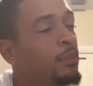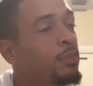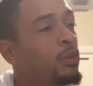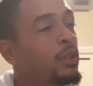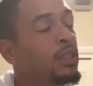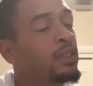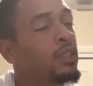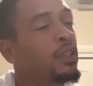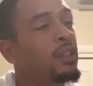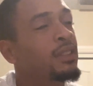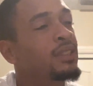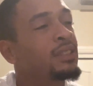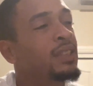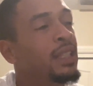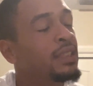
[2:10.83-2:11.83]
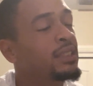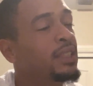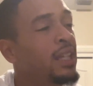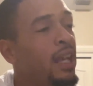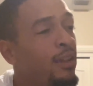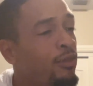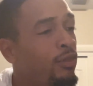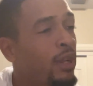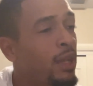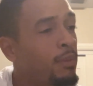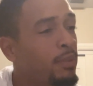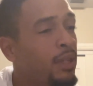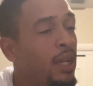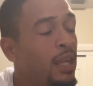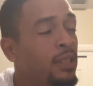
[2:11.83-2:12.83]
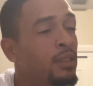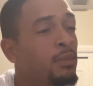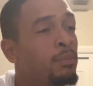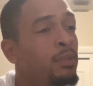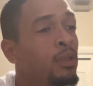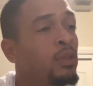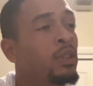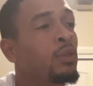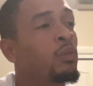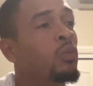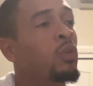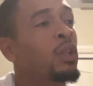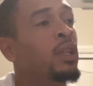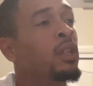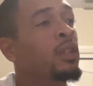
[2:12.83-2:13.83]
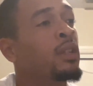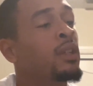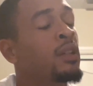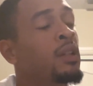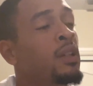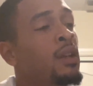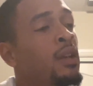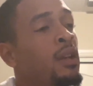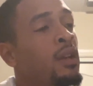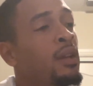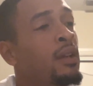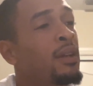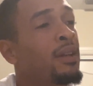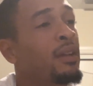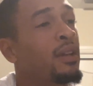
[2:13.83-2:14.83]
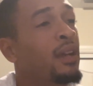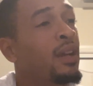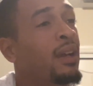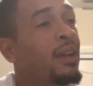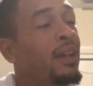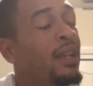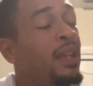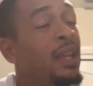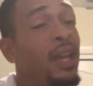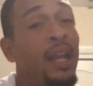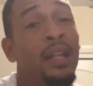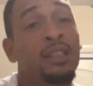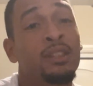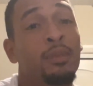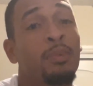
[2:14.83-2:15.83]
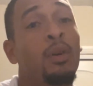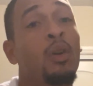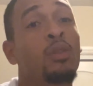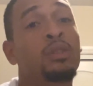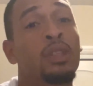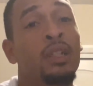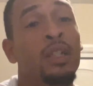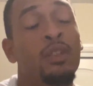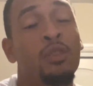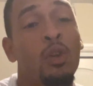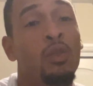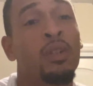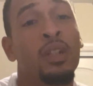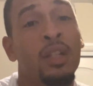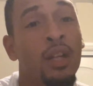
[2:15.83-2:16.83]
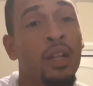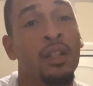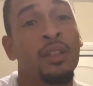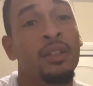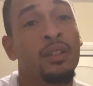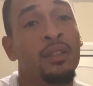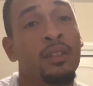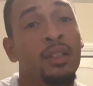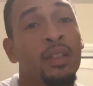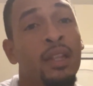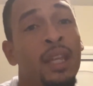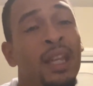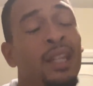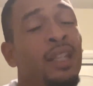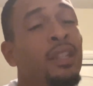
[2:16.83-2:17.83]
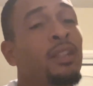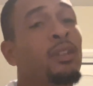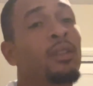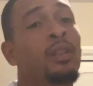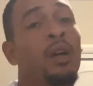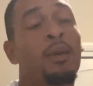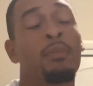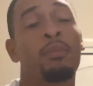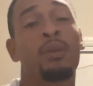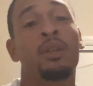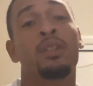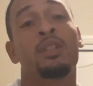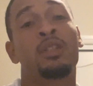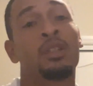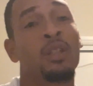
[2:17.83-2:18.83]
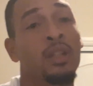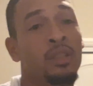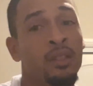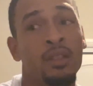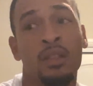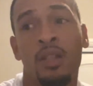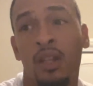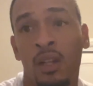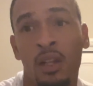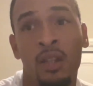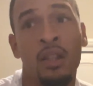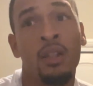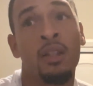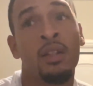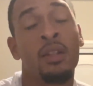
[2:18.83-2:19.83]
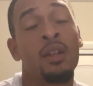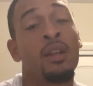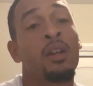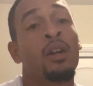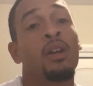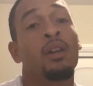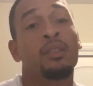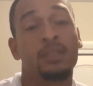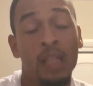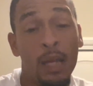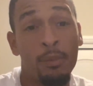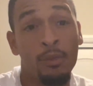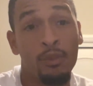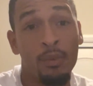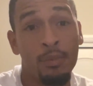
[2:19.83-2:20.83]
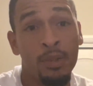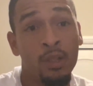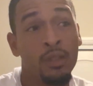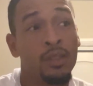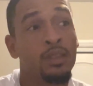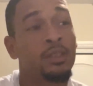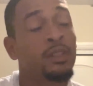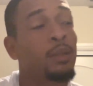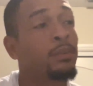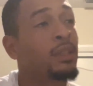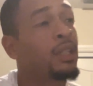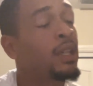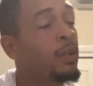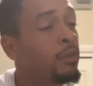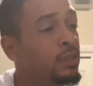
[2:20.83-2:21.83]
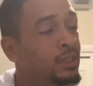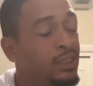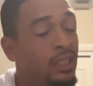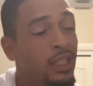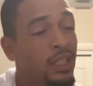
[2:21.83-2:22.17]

point during the chase, he had ran behind the building where he had supposedly thrown a gun in either a bush, under a car, on top of a building or something. It was